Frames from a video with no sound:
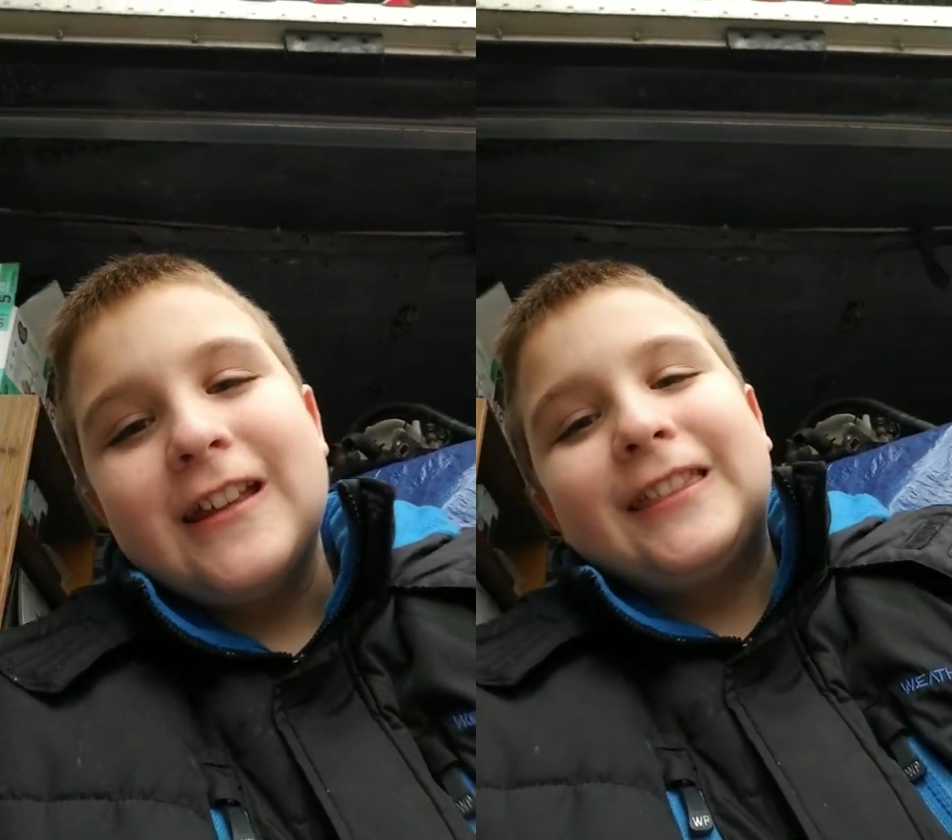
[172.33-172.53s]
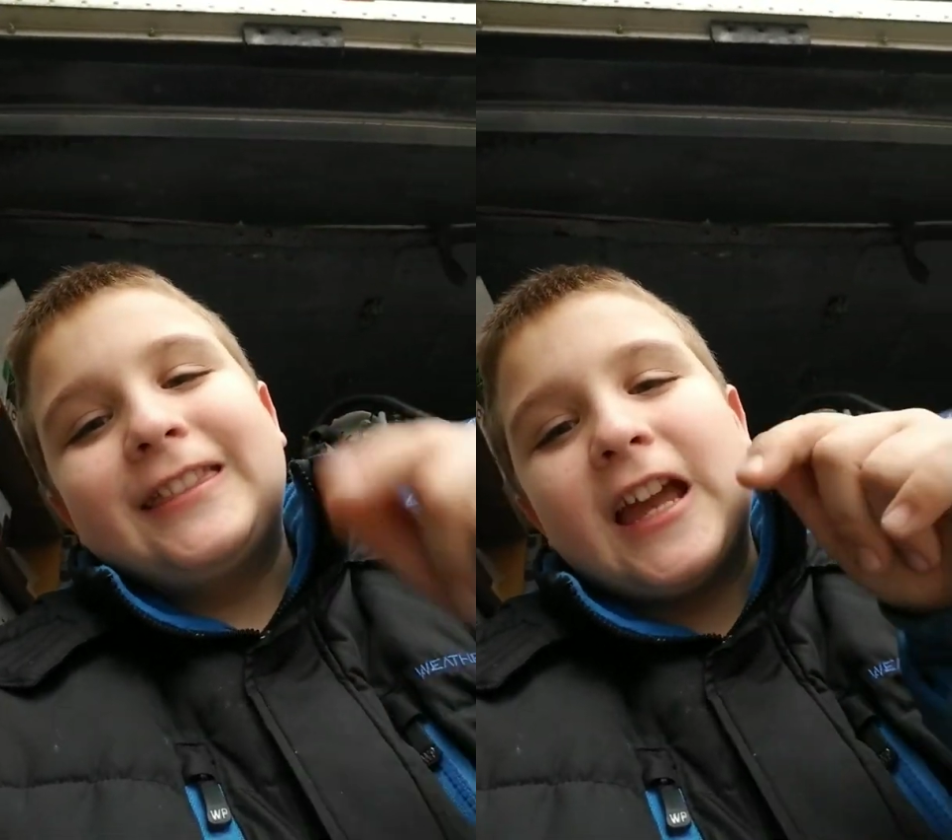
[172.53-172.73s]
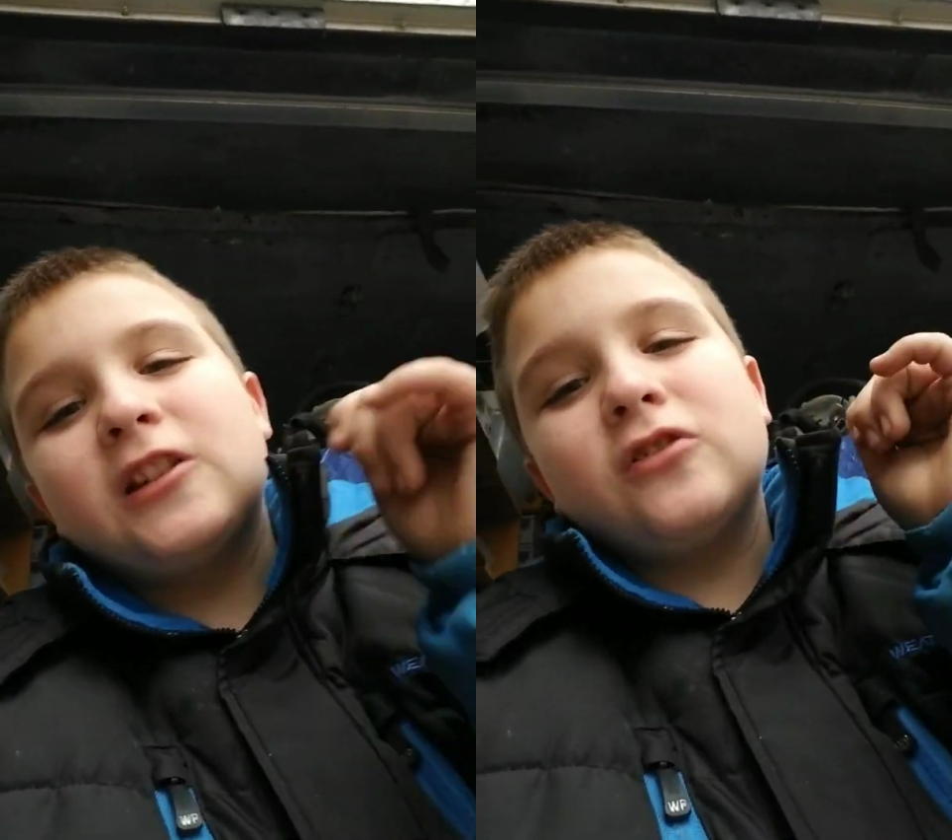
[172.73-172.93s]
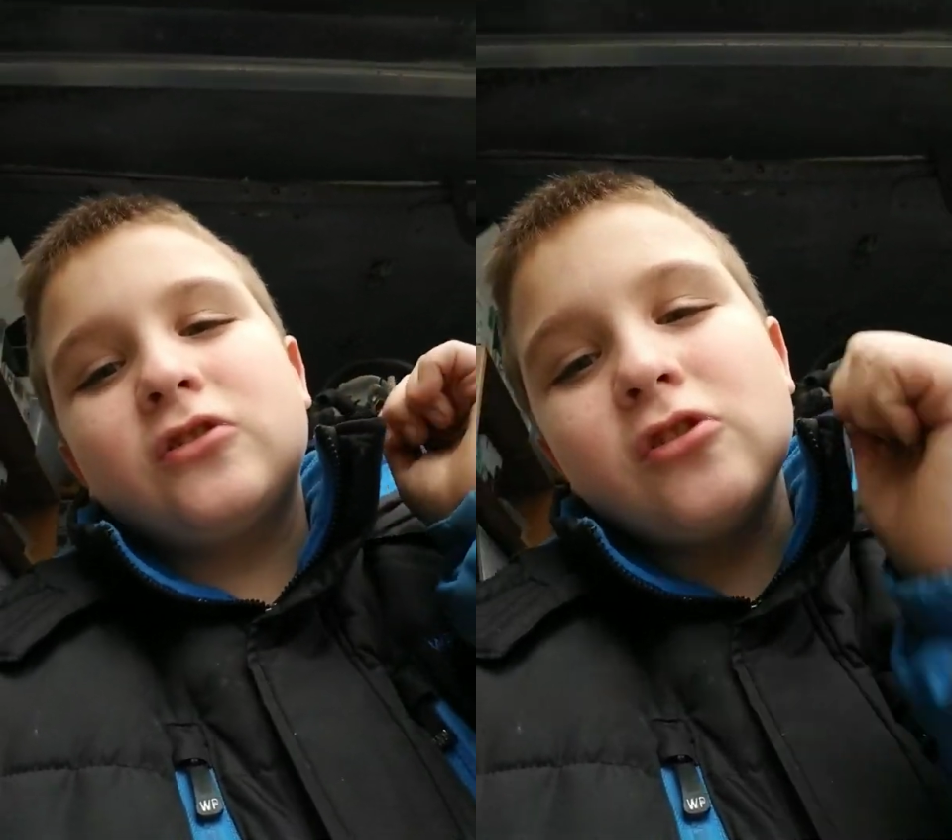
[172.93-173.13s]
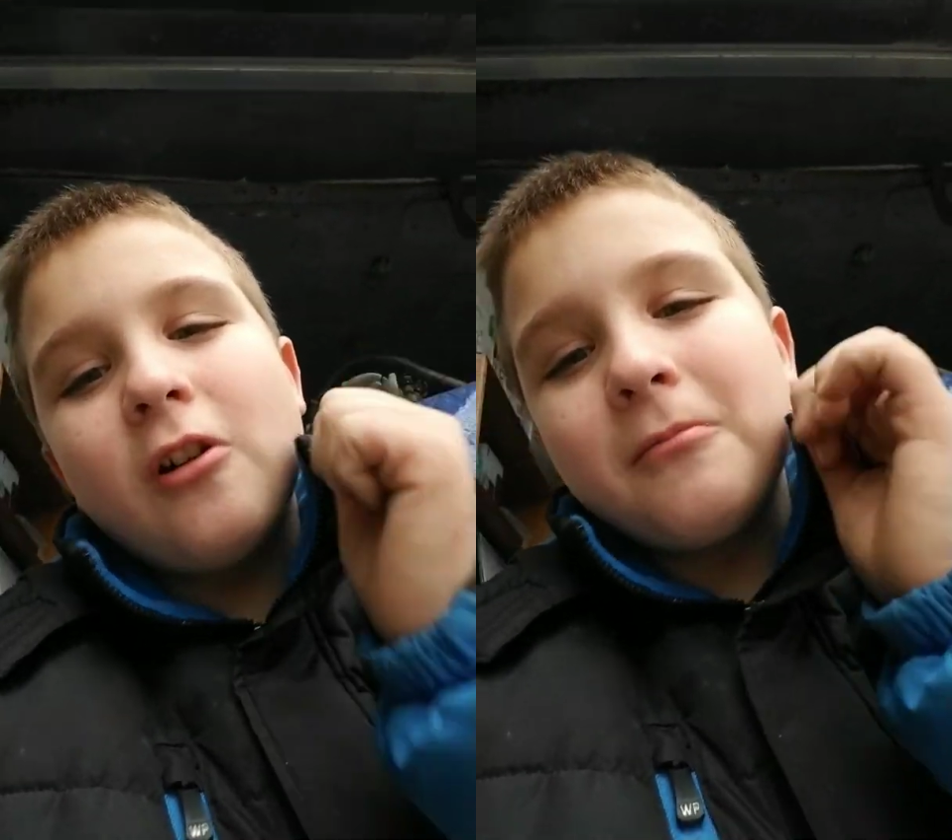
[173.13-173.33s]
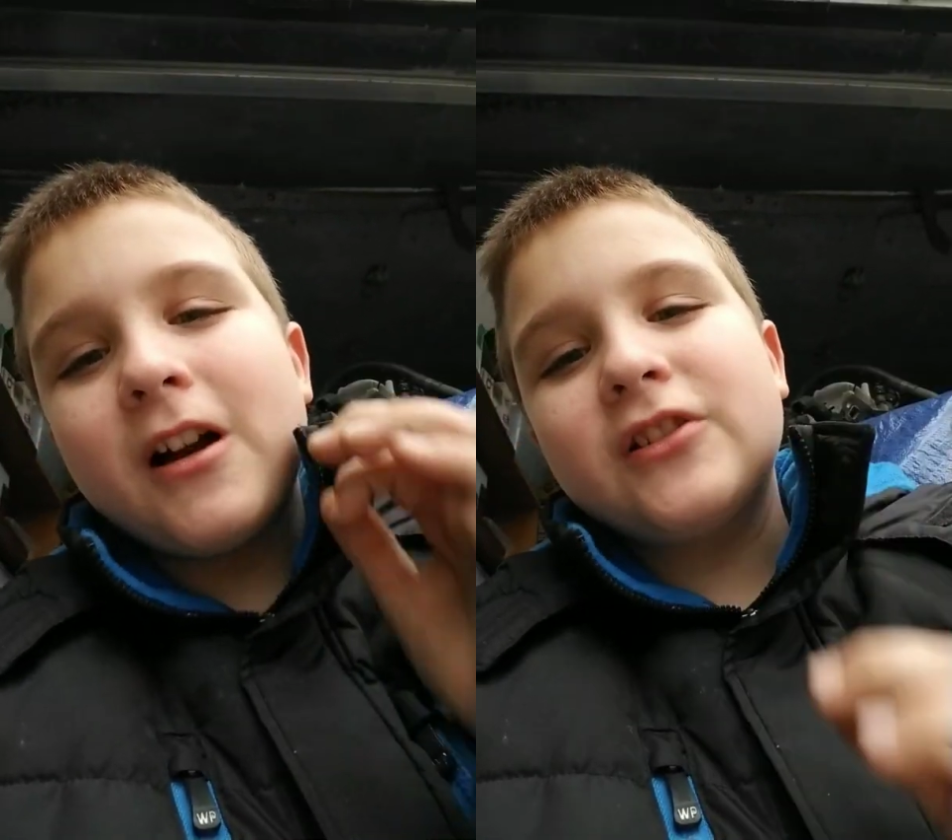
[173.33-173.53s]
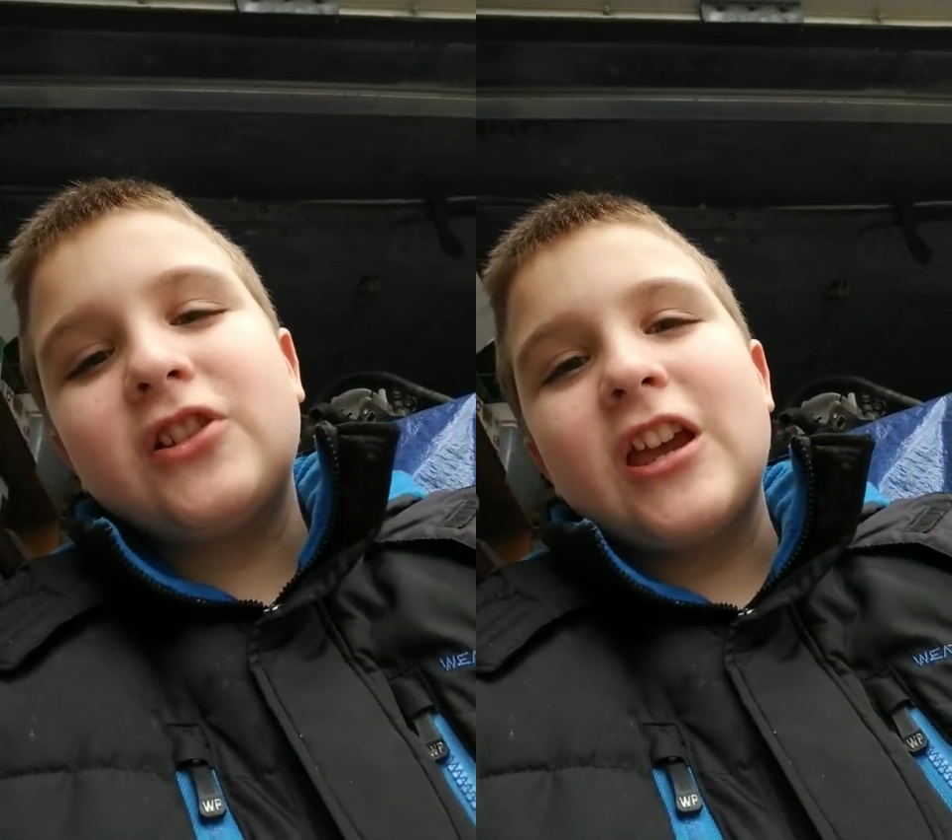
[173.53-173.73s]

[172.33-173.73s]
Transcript: thank you so much,